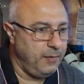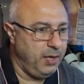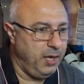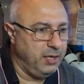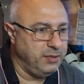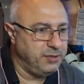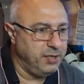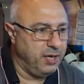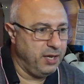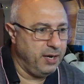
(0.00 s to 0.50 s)

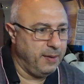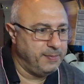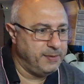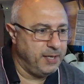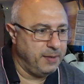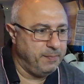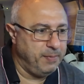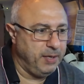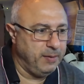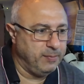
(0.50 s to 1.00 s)
Is it going to
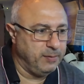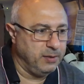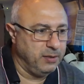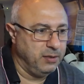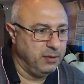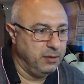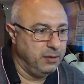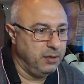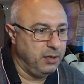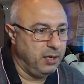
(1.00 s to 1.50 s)
upset
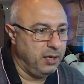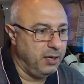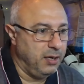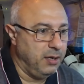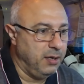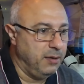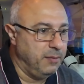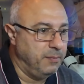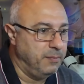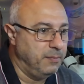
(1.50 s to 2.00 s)
people?
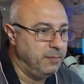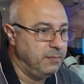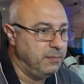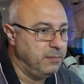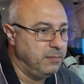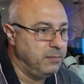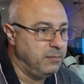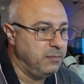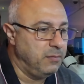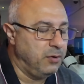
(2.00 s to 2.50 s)

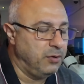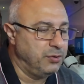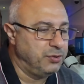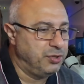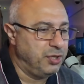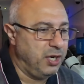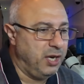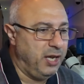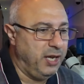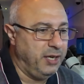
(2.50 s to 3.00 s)
Or
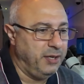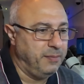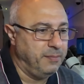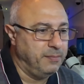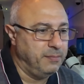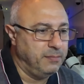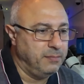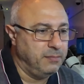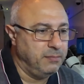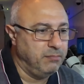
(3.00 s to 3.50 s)
shall I
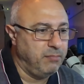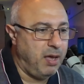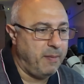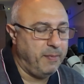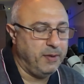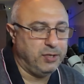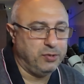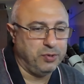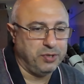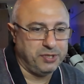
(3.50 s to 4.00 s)

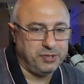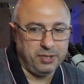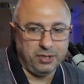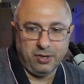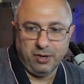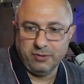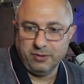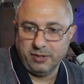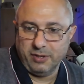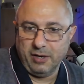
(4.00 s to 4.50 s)
maybe twist the
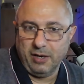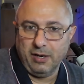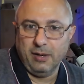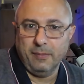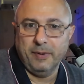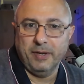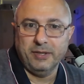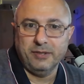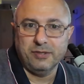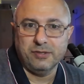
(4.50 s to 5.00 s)
content a little
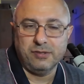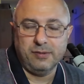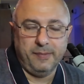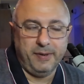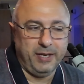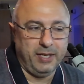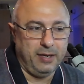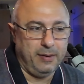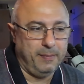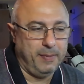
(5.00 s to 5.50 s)
bit just to
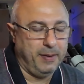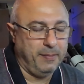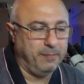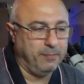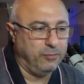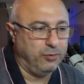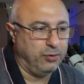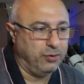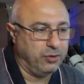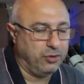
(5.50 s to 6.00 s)
make it a little bit
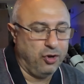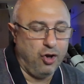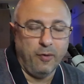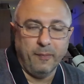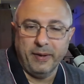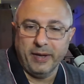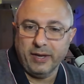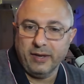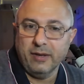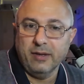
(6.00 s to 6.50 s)
more
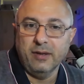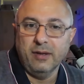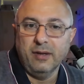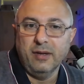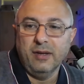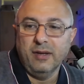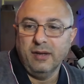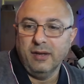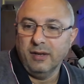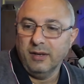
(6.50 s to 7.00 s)
comic
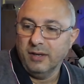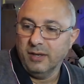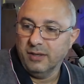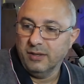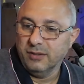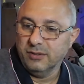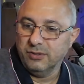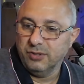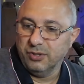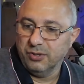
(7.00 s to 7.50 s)

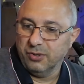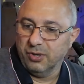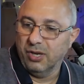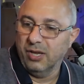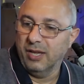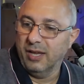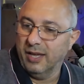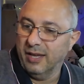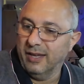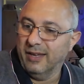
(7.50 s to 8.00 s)
to
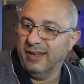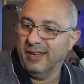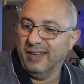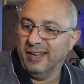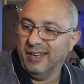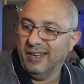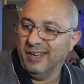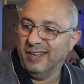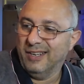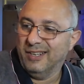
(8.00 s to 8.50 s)

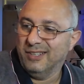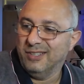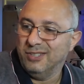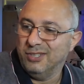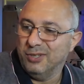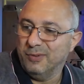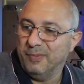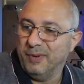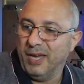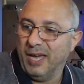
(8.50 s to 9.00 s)

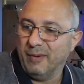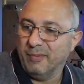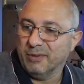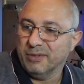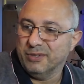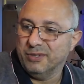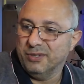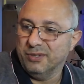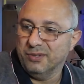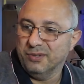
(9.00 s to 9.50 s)
to be
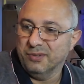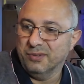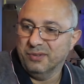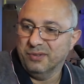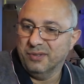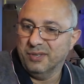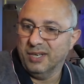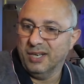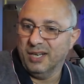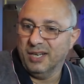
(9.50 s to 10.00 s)
able to
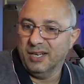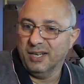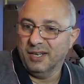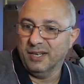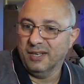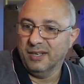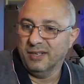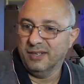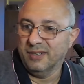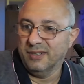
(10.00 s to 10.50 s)

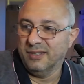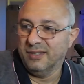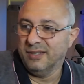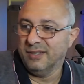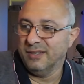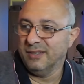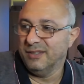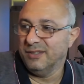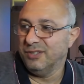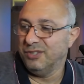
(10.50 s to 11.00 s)

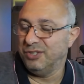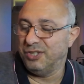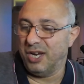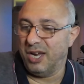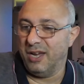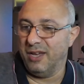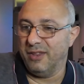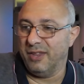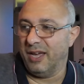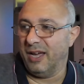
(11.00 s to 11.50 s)

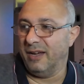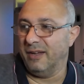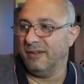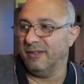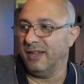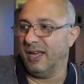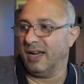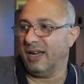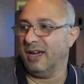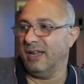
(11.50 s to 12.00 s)
share
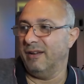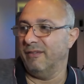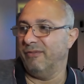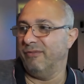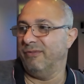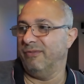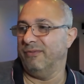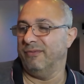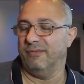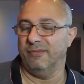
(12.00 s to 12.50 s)
that kind
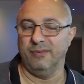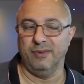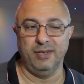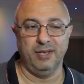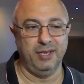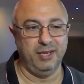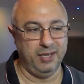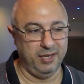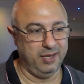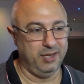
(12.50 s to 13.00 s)
of
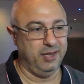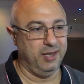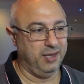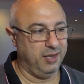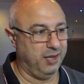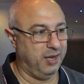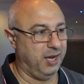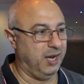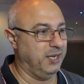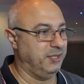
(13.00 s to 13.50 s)

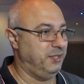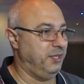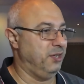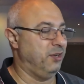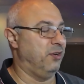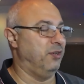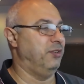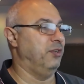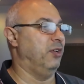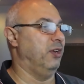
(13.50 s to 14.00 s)

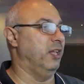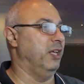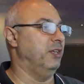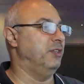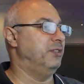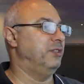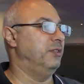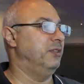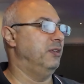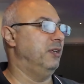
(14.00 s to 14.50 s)
idea or
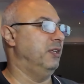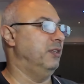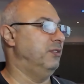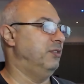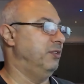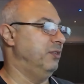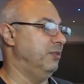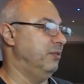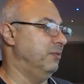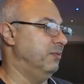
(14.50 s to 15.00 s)
knowledge
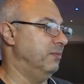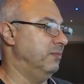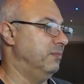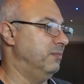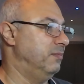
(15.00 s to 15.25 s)
into